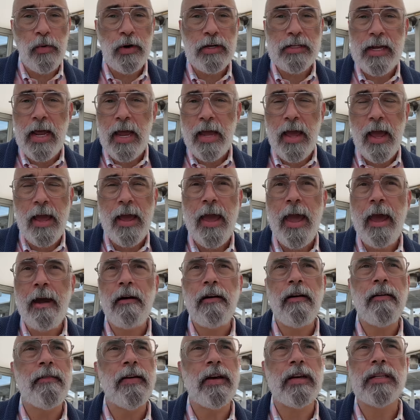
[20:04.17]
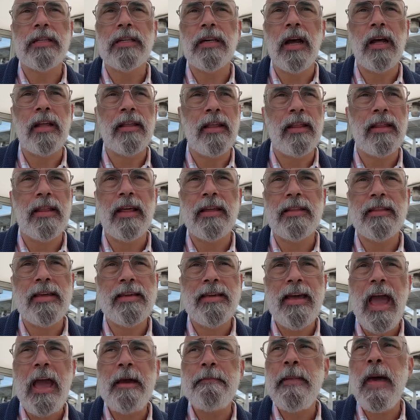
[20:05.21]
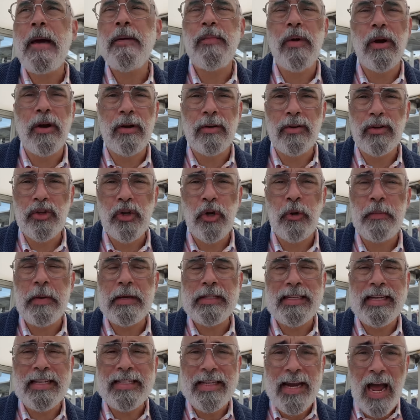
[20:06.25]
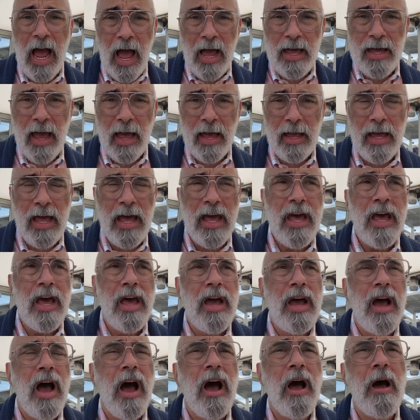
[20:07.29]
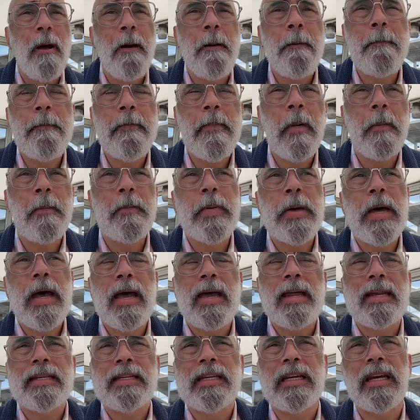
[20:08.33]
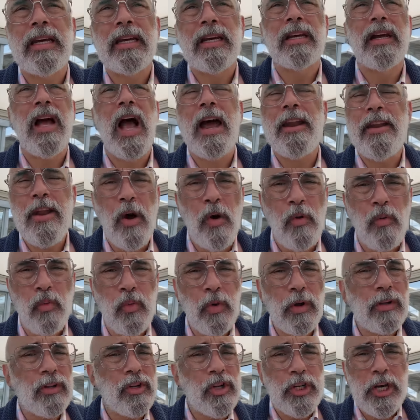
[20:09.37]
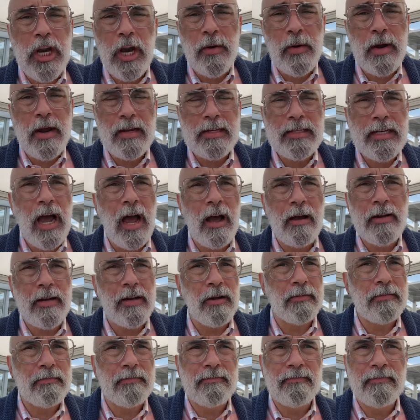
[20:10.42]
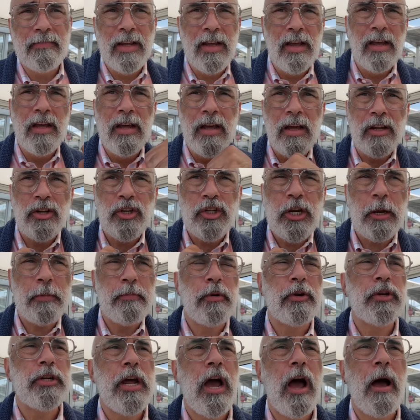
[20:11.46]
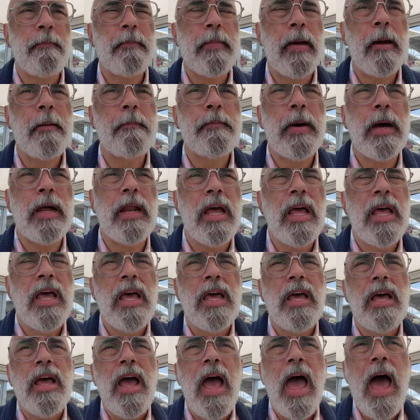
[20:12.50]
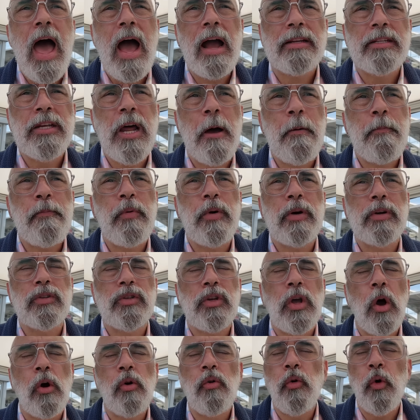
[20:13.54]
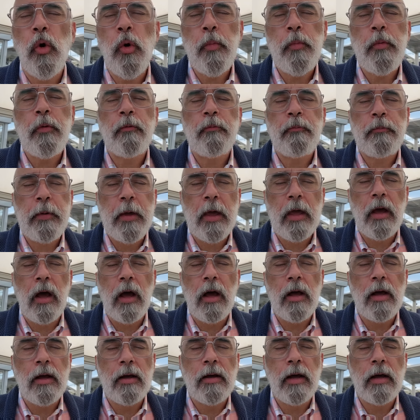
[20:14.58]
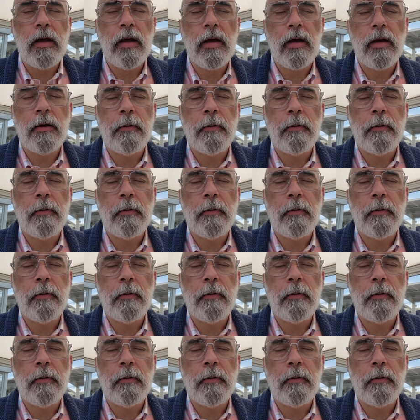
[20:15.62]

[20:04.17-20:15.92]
that were taking care of us. Uh, the gay men were too busy dying. Um, but I know, real cheery, to, you know, chipper topic. But ACT UP was a group of, uh,